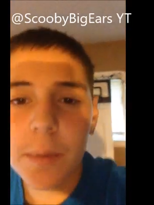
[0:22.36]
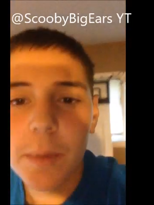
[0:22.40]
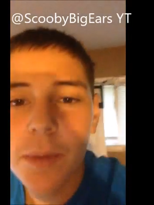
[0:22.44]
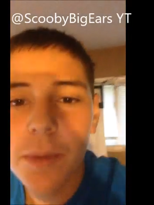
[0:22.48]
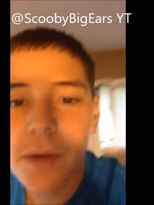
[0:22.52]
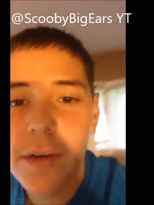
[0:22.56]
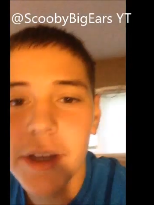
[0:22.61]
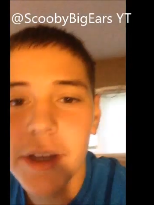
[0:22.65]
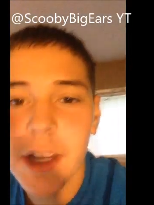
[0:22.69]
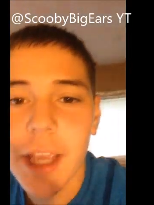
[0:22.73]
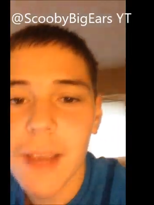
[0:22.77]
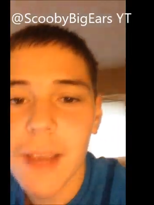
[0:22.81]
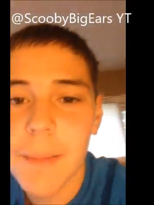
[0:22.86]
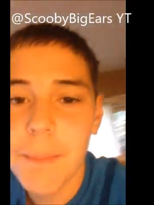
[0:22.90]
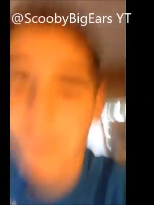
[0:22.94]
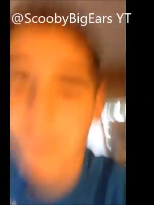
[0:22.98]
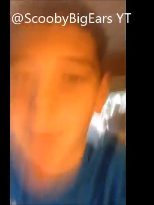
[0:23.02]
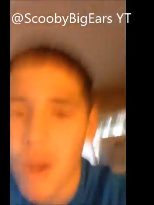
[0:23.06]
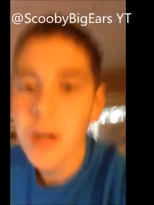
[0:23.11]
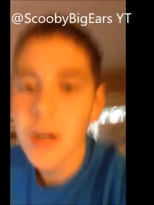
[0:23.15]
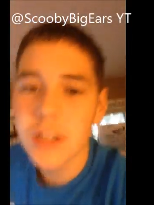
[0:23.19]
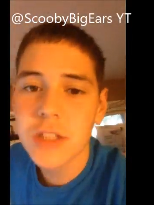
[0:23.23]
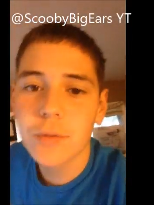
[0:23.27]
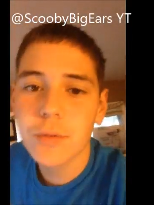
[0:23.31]
to be building a
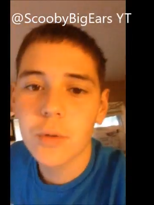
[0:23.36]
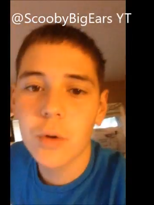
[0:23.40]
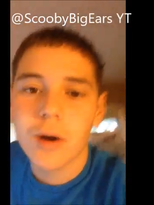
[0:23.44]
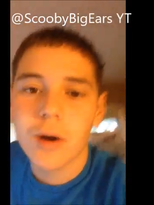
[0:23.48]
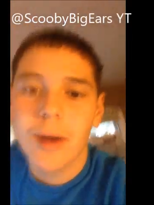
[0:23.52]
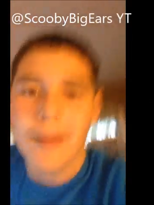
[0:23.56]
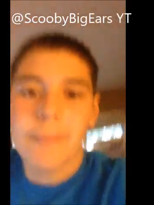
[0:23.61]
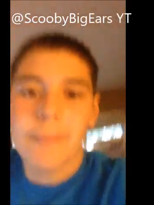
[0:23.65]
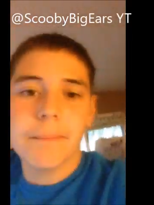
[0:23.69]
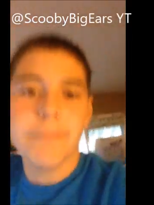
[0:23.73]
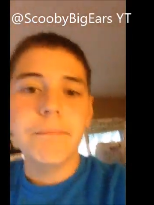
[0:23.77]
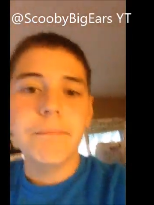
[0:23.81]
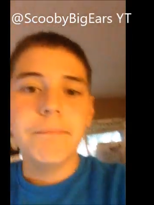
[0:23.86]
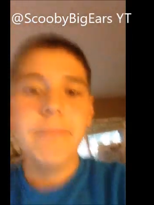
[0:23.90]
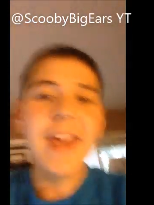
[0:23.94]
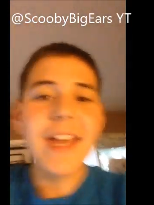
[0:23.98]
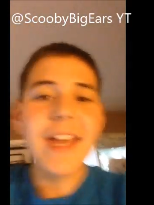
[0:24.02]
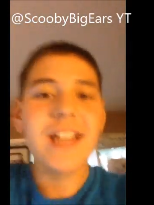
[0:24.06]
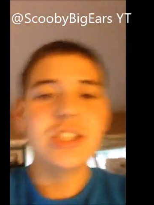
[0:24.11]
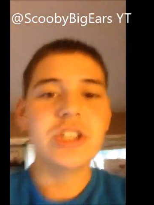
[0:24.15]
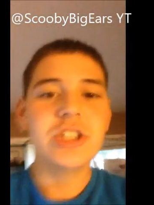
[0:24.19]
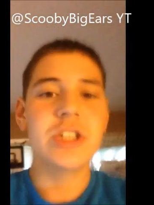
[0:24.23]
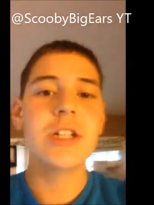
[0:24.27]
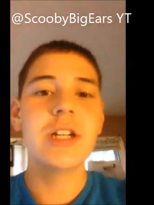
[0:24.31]
box fort
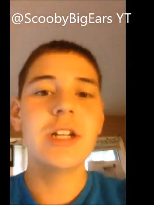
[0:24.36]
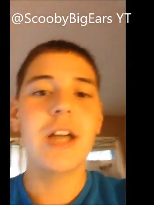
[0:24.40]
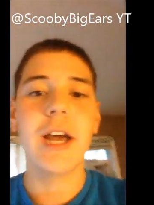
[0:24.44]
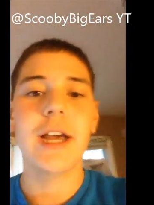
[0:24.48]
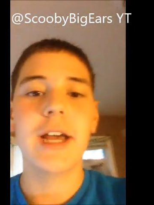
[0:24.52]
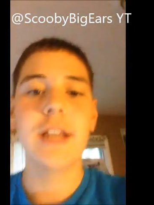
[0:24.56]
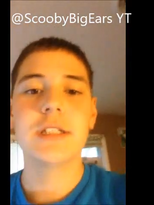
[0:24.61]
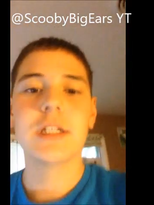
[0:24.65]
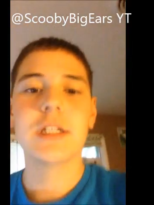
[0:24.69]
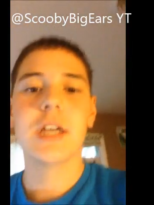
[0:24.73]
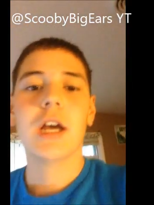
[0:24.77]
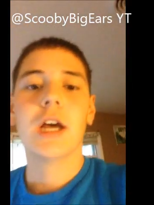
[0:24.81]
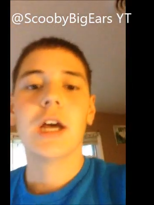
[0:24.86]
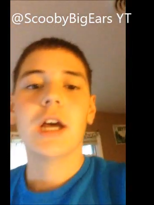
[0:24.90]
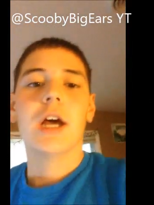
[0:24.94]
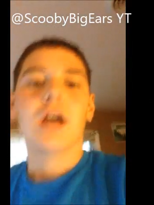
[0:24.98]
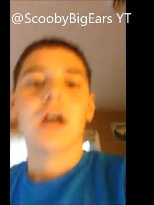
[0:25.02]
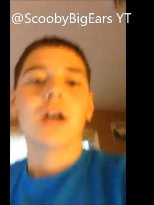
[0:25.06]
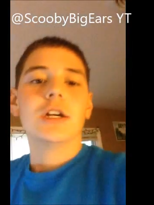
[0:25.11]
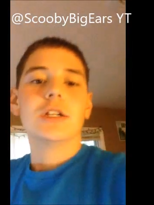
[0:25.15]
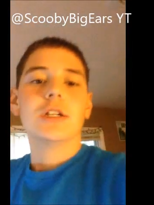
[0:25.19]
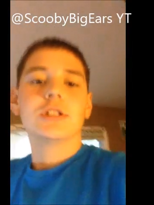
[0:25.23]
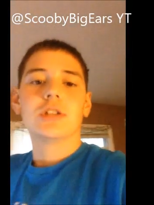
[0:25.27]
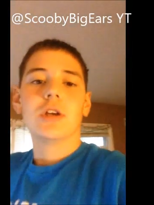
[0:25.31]
mansion, guys.
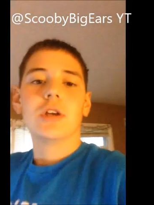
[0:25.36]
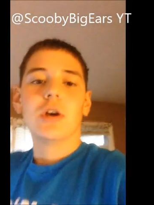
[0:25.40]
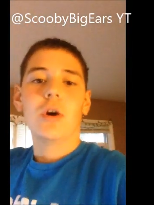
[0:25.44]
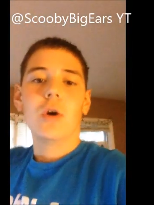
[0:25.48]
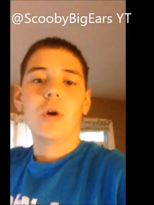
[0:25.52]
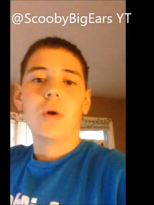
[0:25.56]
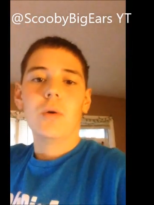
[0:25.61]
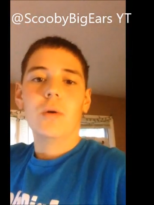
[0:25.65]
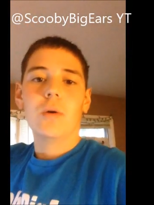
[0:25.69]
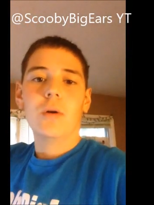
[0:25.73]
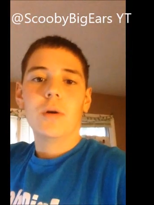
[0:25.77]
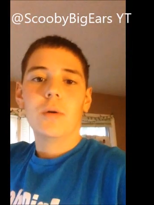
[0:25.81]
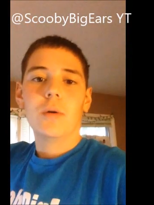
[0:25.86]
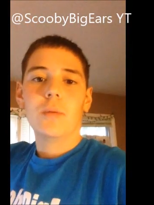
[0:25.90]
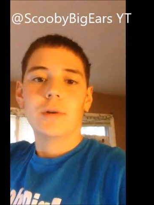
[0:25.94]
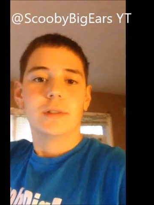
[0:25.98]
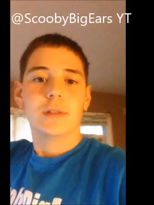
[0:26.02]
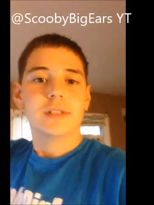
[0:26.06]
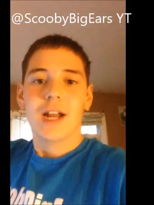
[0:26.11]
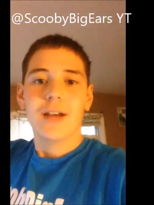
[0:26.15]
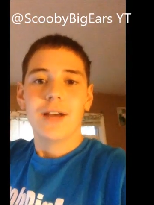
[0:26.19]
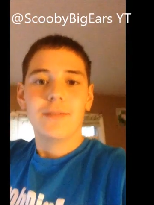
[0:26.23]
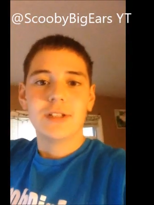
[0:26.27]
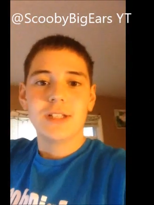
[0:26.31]
So, we're
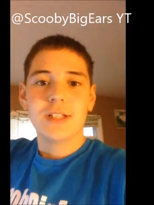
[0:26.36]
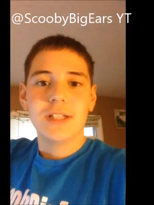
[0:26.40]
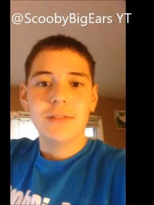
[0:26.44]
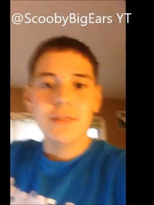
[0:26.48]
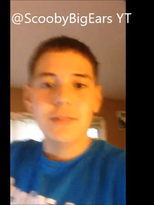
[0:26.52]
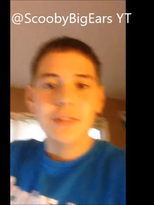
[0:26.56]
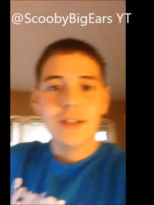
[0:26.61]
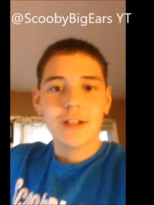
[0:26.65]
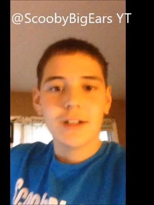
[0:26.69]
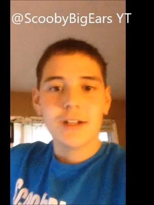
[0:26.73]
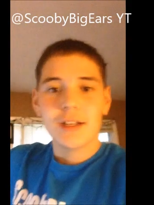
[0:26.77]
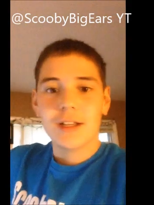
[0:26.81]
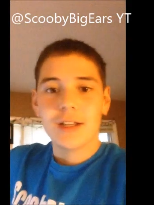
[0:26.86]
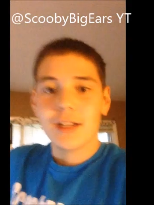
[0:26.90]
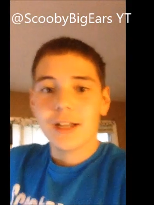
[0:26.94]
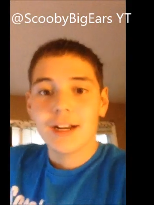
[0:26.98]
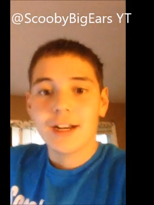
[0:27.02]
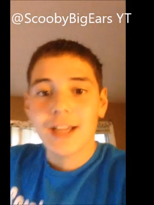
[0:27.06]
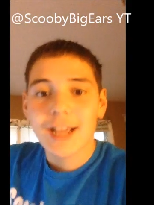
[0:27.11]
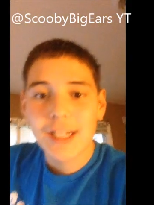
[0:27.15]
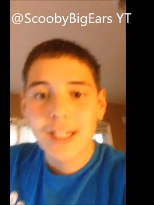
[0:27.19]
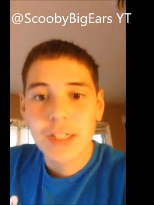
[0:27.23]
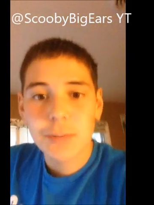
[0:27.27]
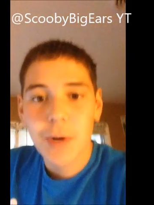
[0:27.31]
gonna have a TV in it, an
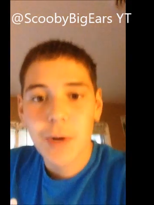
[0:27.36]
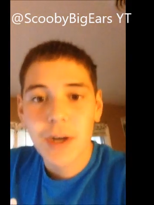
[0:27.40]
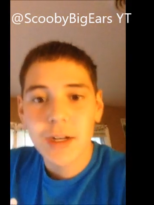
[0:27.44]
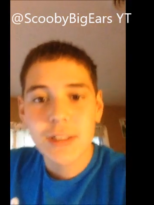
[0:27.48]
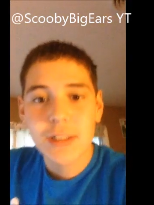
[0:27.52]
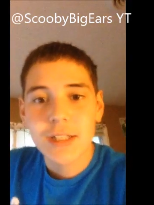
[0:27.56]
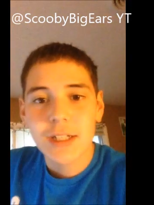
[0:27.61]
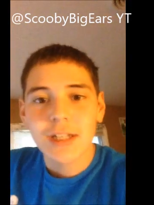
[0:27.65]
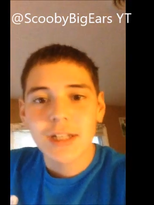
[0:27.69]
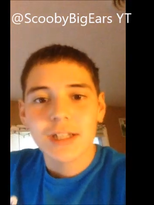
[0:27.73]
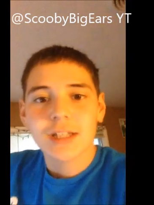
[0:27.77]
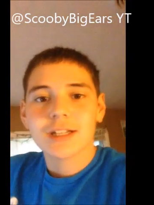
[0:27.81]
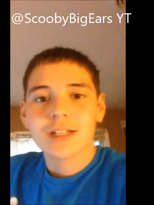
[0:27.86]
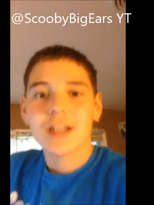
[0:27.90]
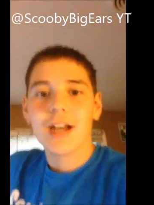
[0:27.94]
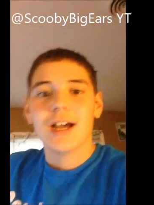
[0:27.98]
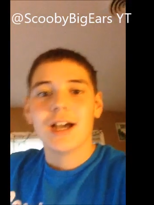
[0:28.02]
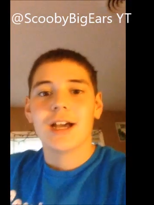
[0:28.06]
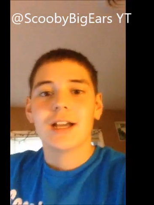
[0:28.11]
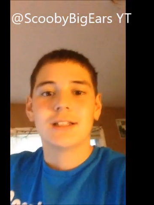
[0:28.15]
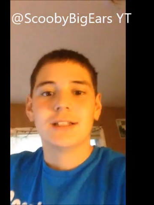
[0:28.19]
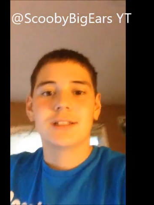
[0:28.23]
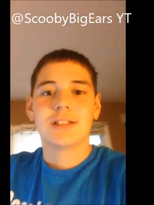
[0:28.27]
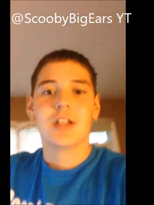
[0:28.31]
Xbox in it,
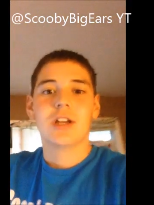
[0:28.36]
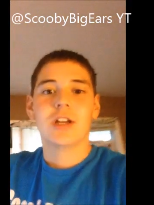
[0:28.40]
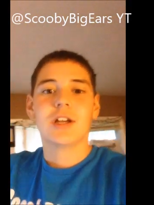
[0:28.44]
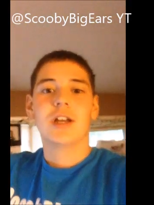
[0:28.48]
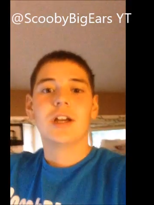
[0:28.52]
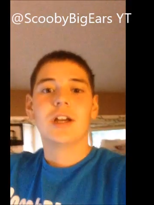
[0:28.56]
guys.